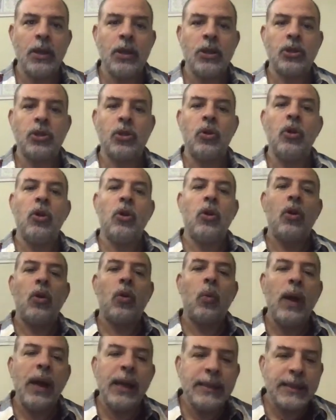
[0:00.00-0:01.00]
So
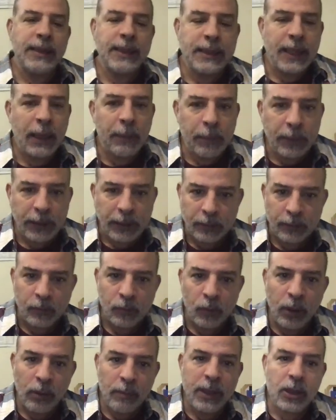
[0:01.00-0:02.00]
why is this happening?
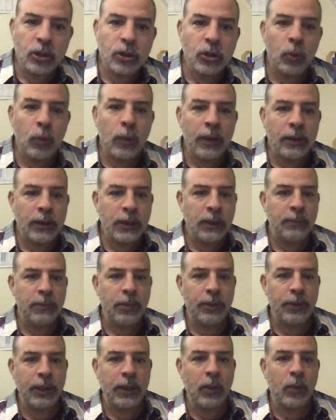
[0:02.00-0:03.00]
Well, because of one simple
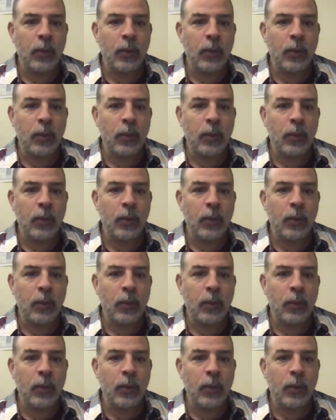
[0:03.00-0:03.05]
thing.